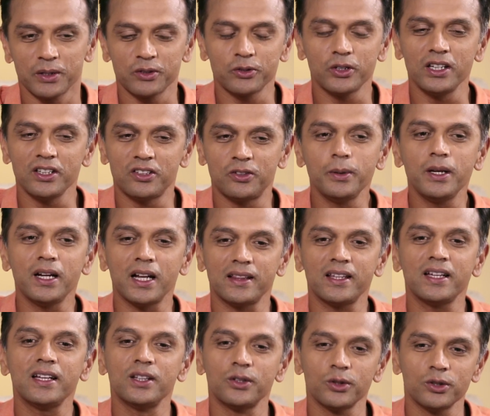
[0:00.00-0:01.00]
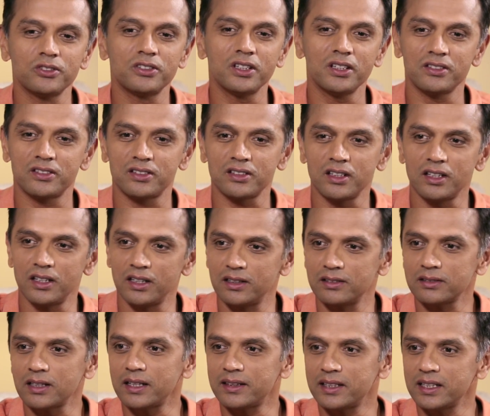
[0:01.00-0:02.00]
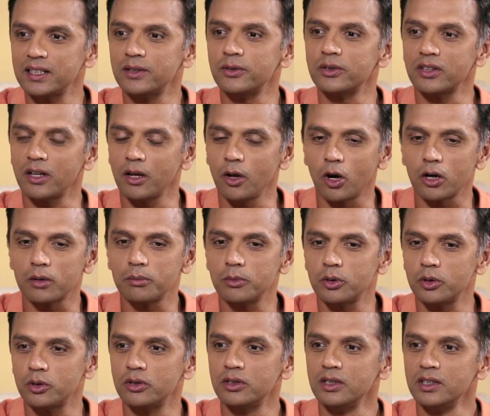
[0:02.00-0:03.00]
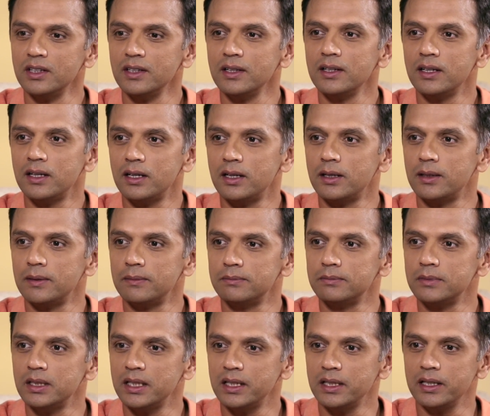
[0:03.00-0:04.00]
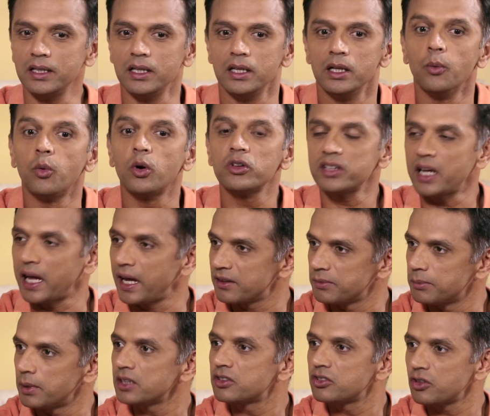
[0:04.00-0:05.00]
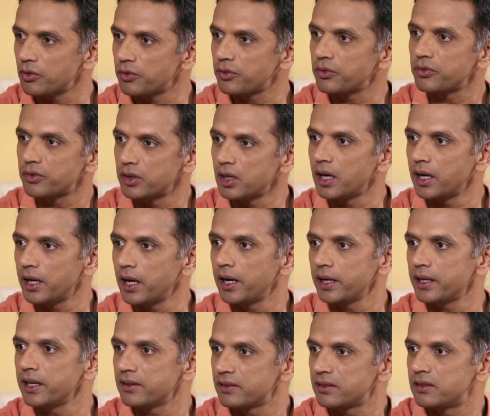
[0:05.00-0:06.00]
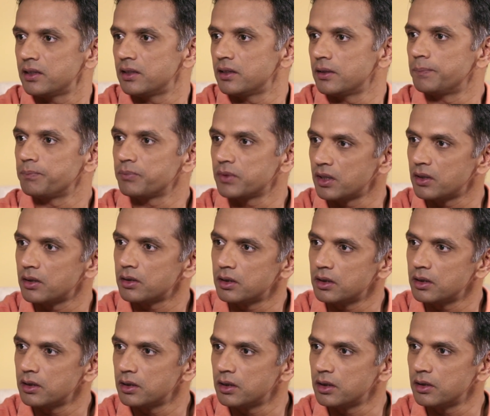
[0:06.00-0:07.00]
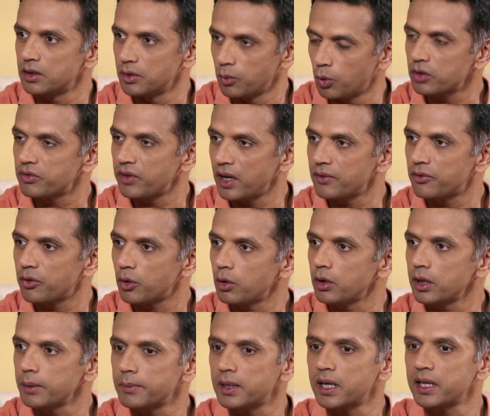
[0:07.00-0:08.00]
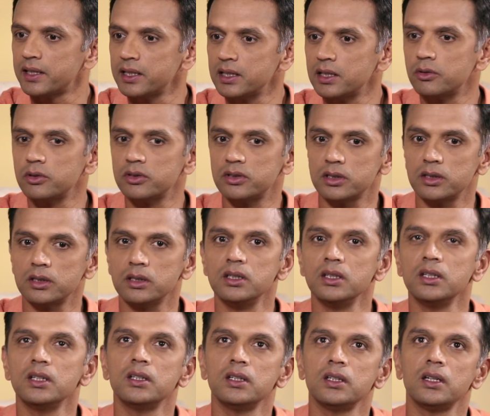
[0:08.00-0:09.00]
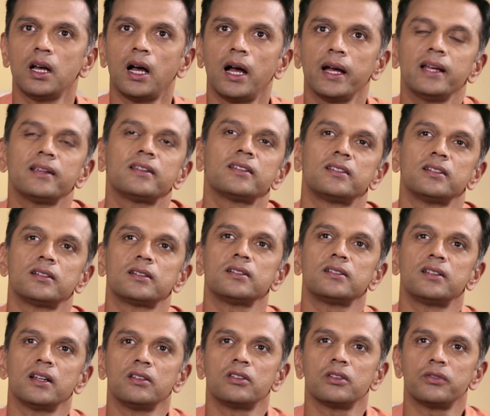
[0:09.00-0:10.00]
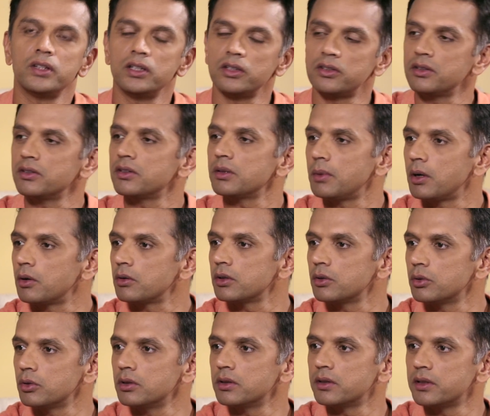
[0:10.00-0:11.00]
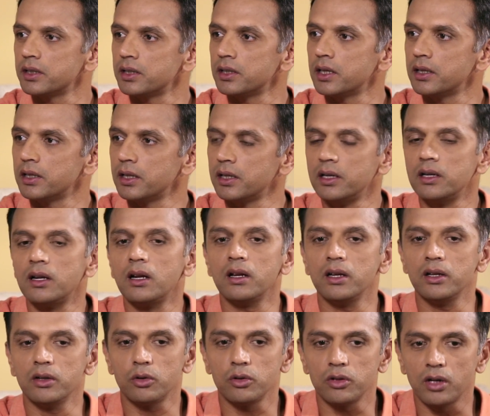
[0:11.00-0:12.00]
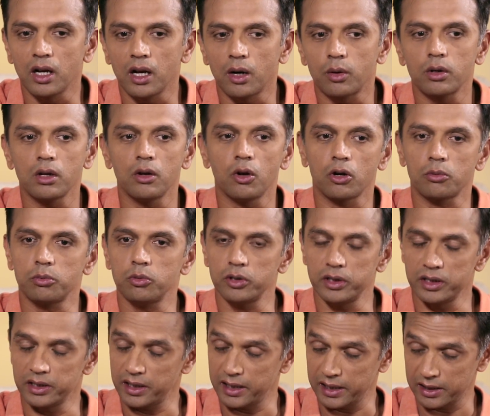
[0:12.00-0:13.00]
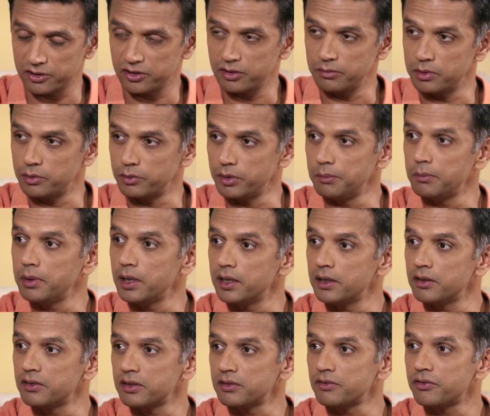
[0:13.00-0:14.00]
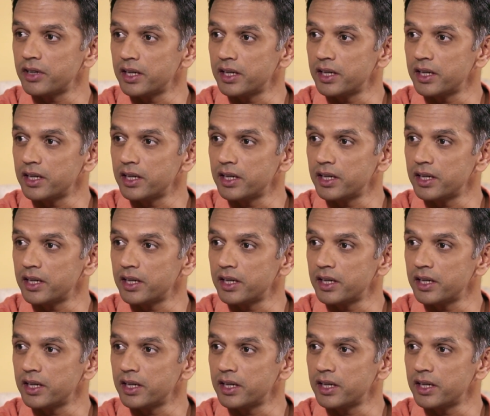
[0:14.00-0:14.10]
was really sweet. I think in those days, I think there was a lot more. There wasn't as much of, I guess, there was fan following, but I think there was a certain sense of innocence about the whole thing, and it allowed a lot more interaction between players and